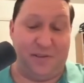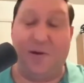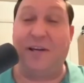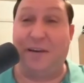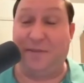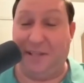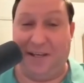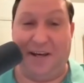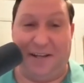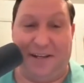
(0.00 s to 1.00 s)
So I definitely
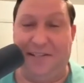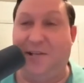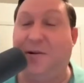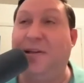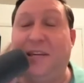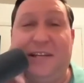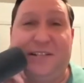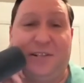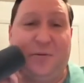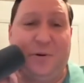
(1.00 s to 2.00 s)
got it. So I think it
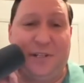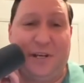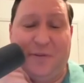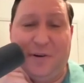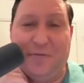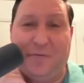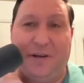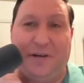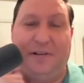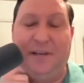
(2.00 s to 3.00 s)
still worked out very
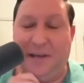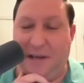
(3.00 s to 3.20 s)
well.